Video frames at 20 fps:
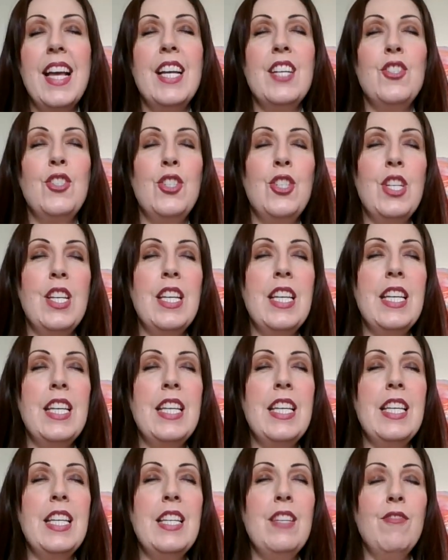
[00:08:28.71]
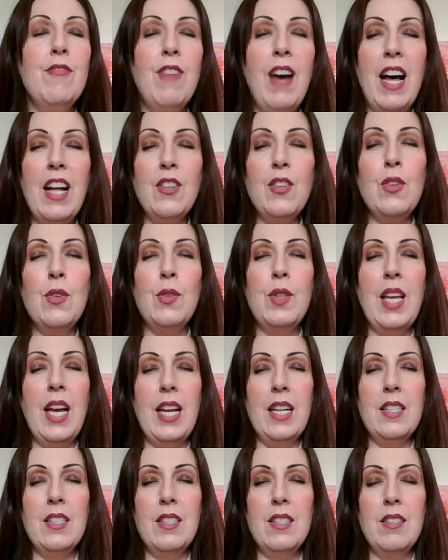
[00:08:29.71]
she valued
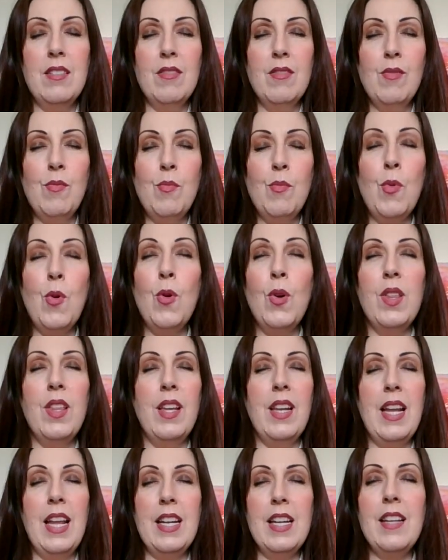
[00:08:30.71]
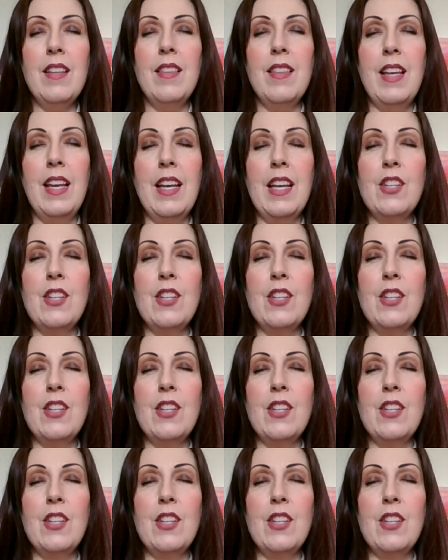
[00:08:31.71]
that more than anything,